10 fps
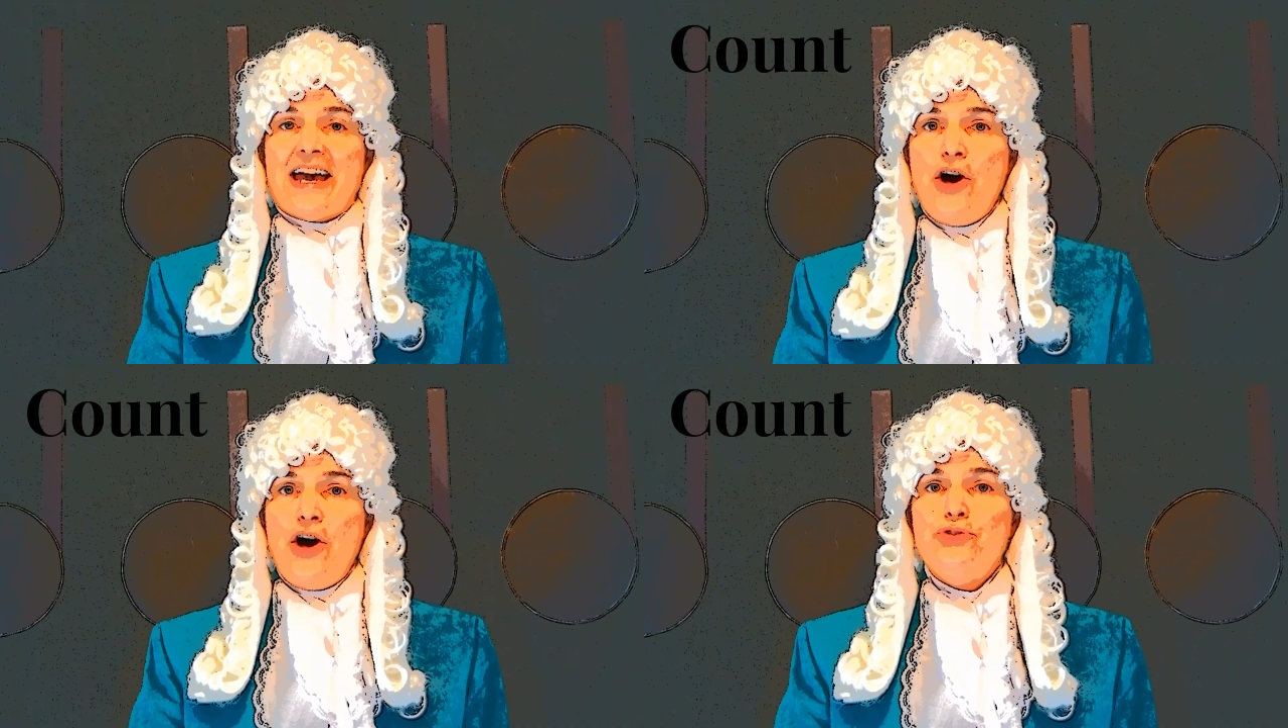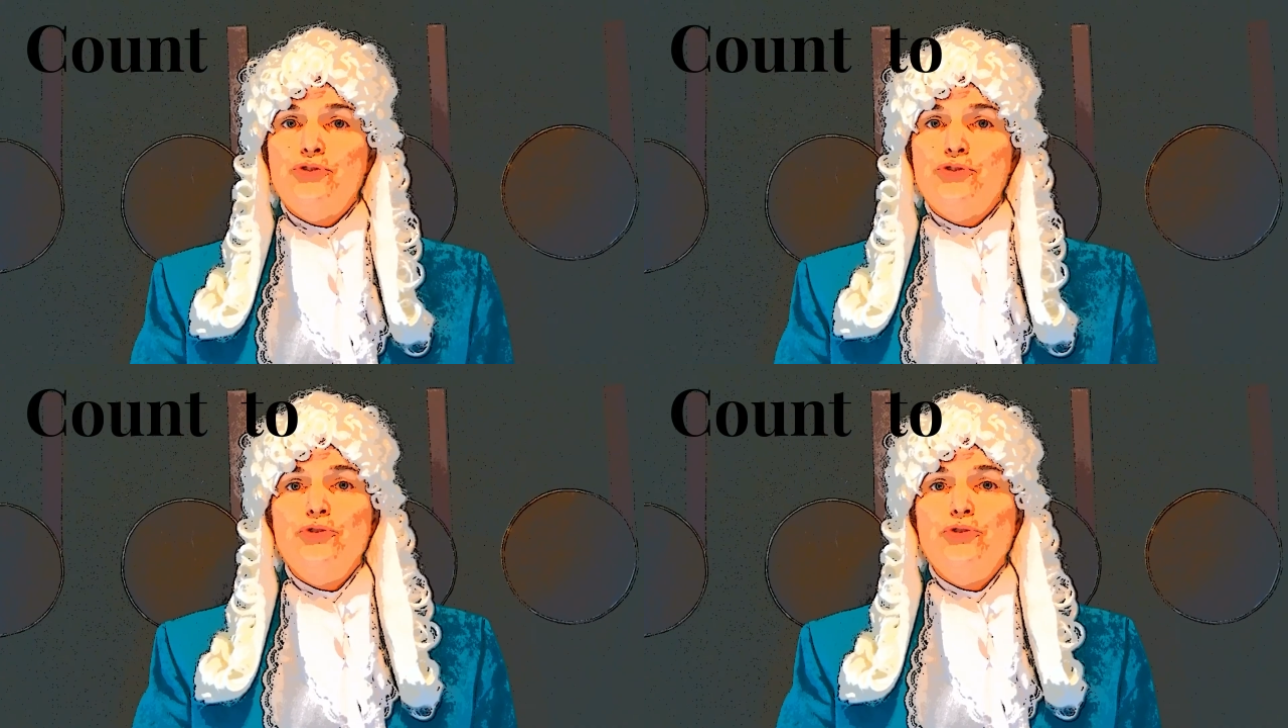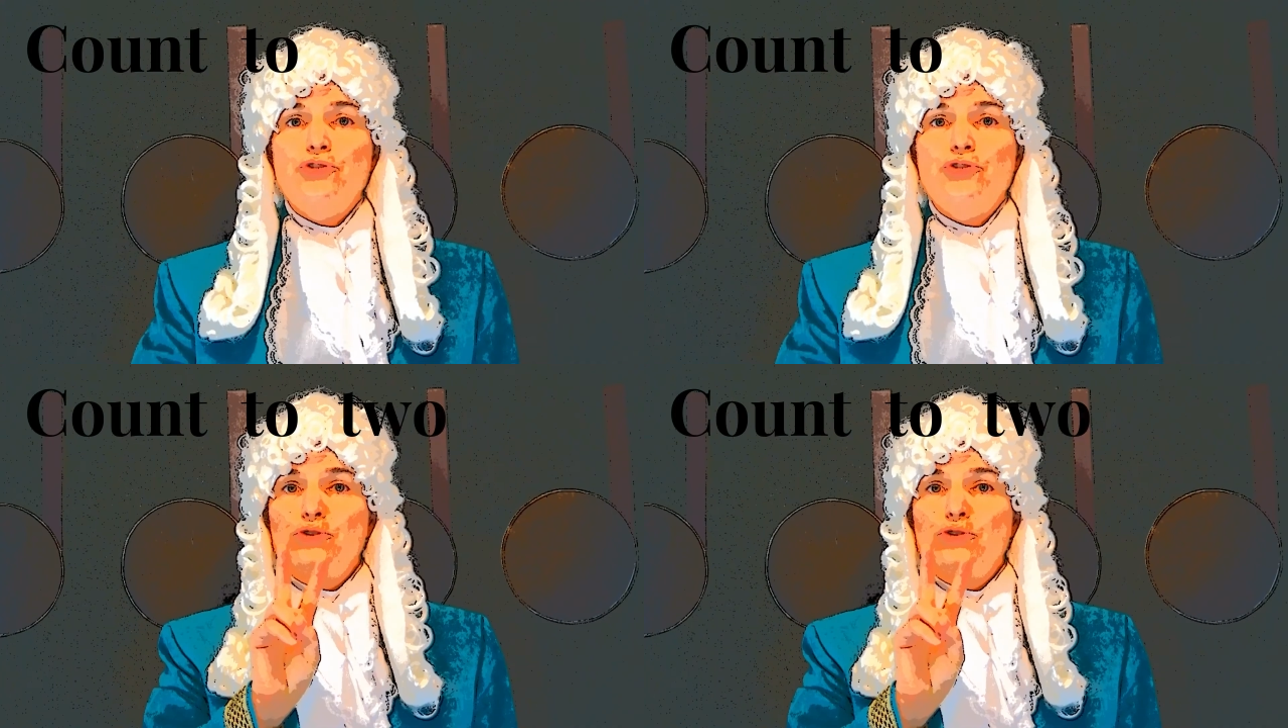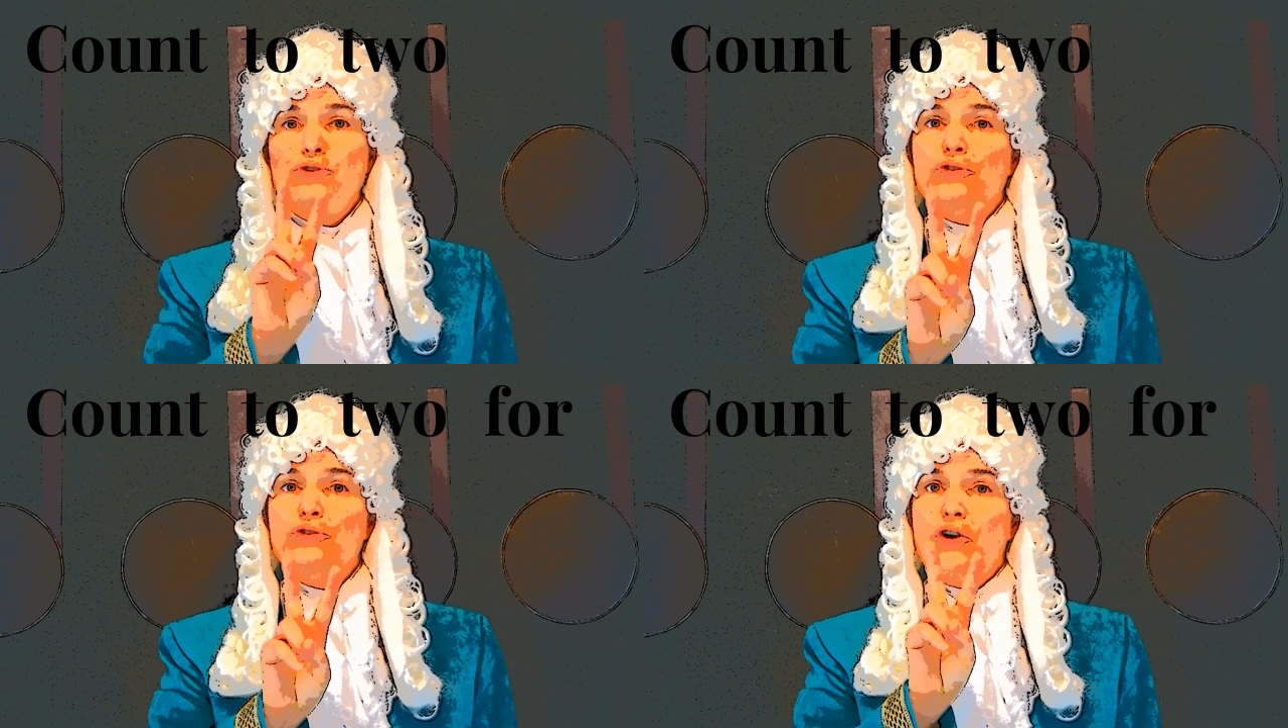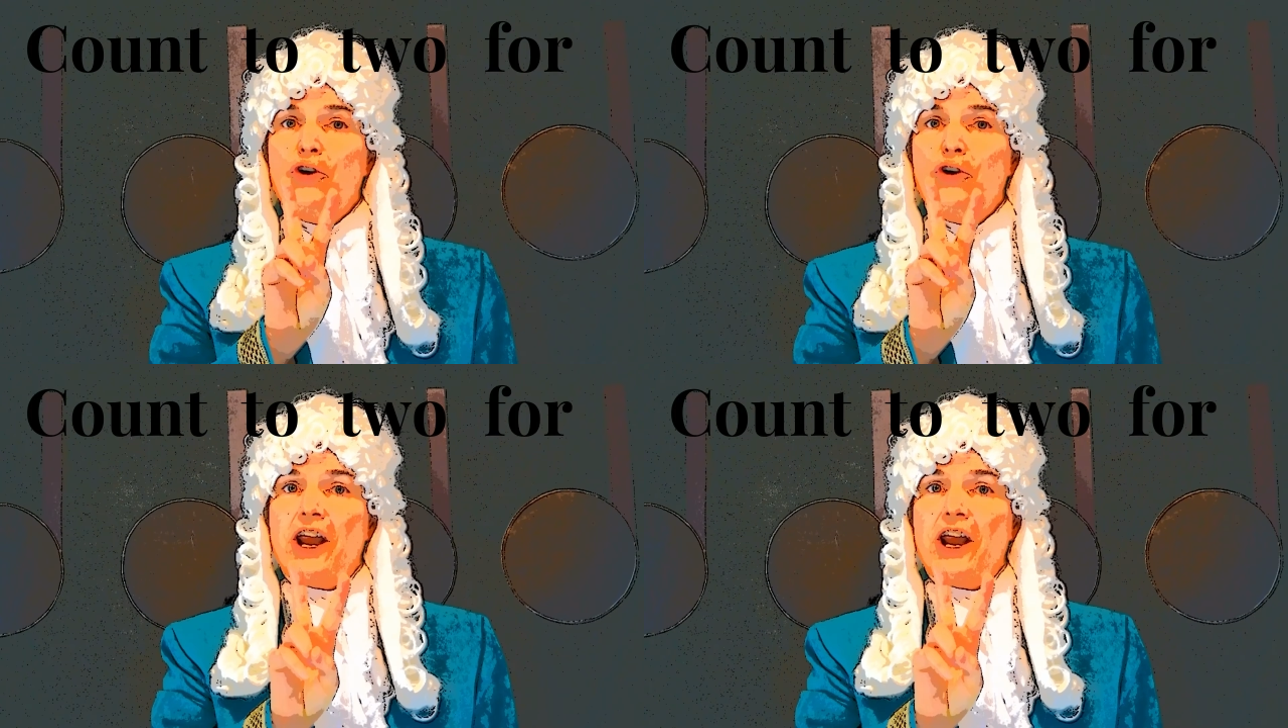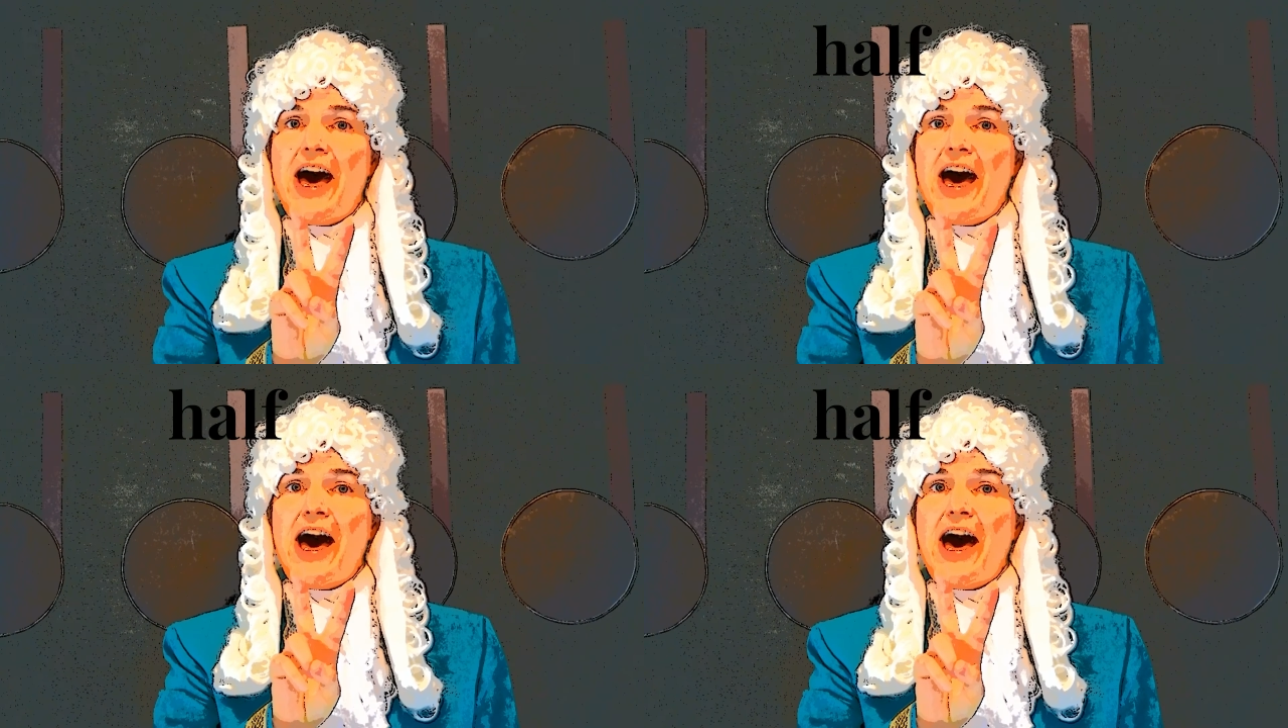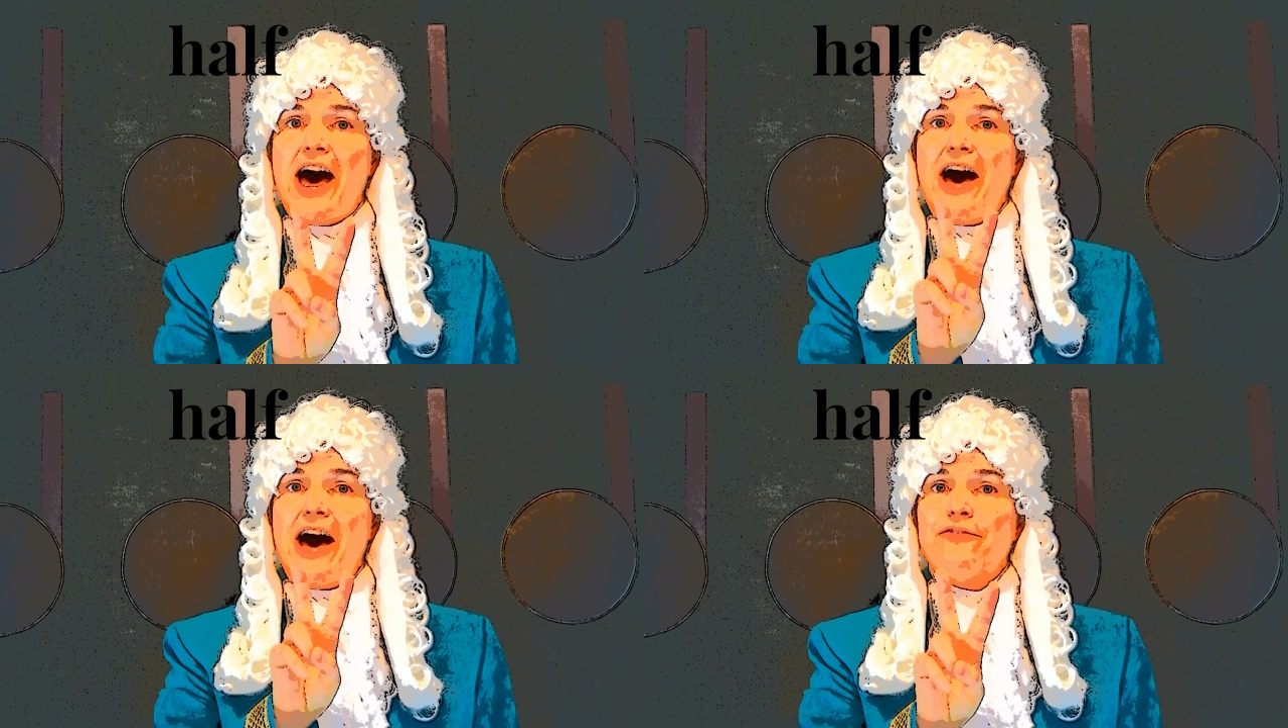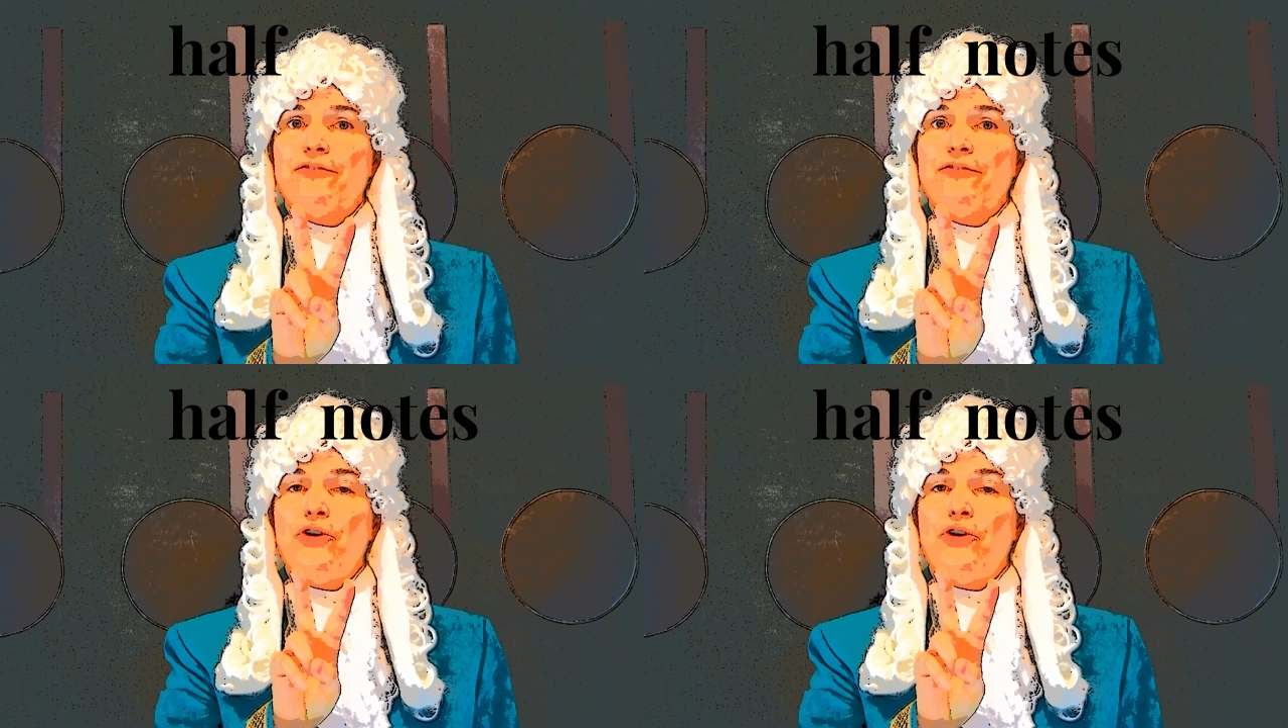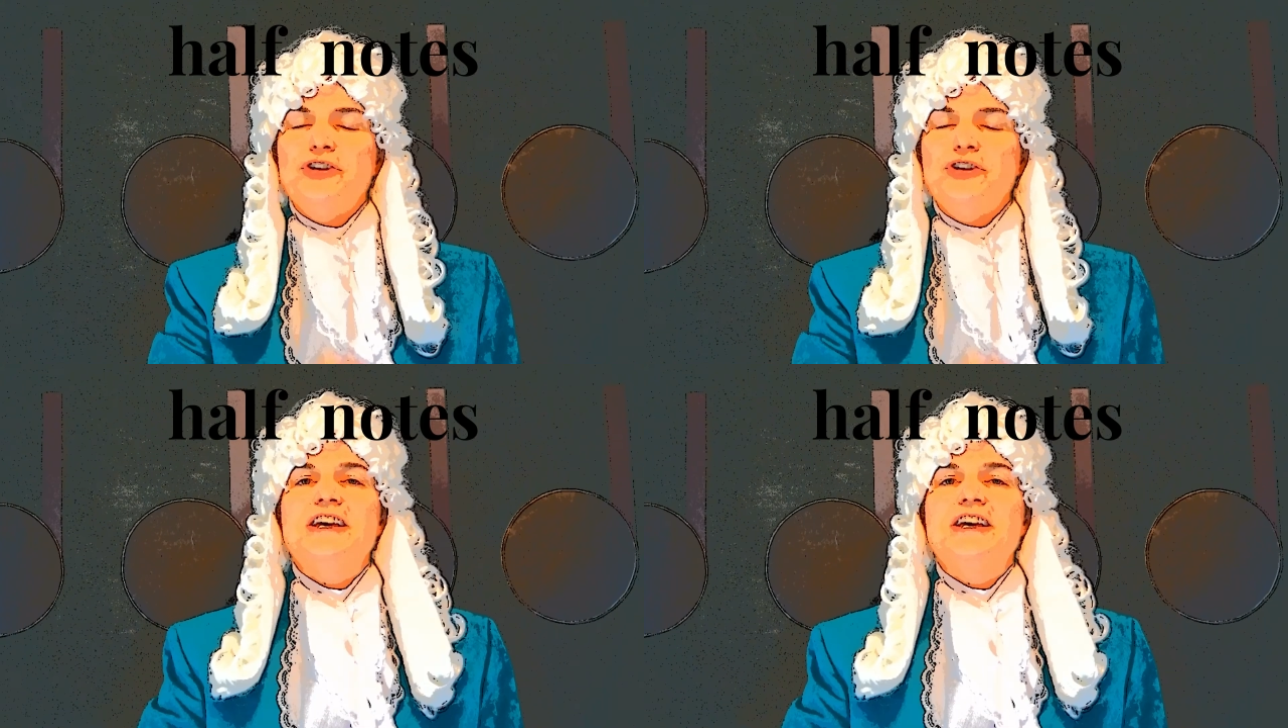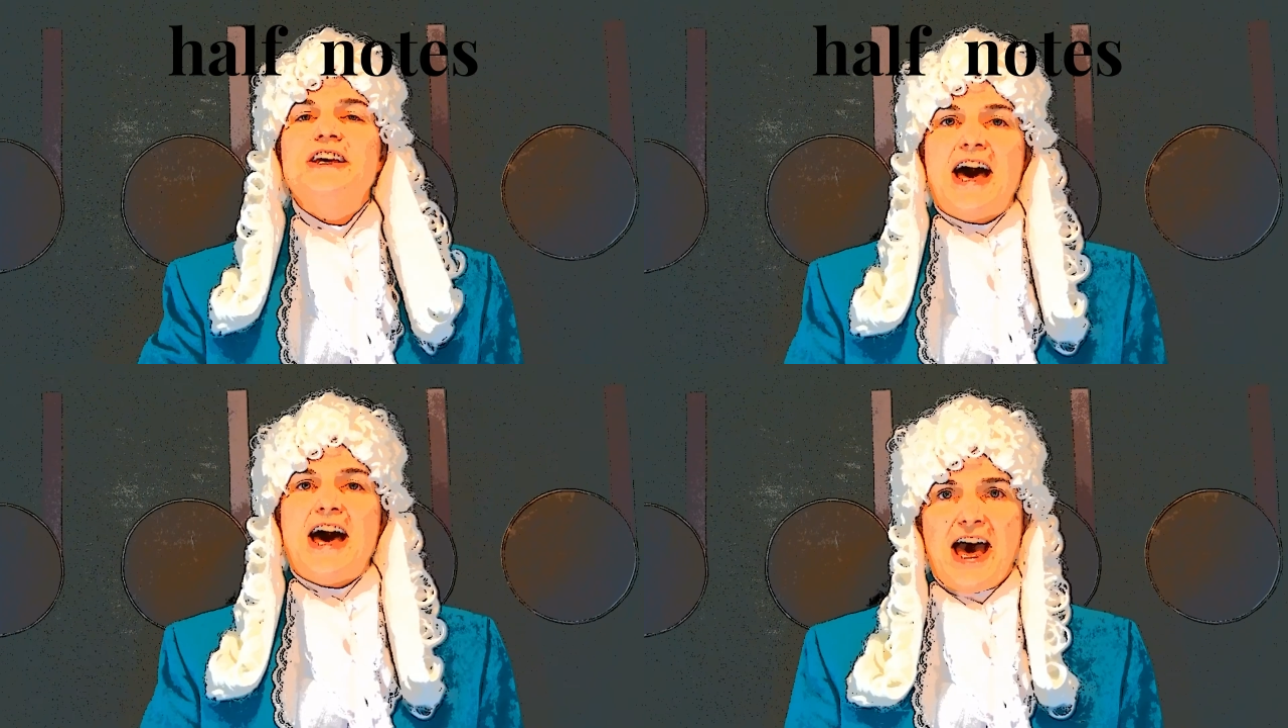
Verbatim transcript: Count to two for half notes,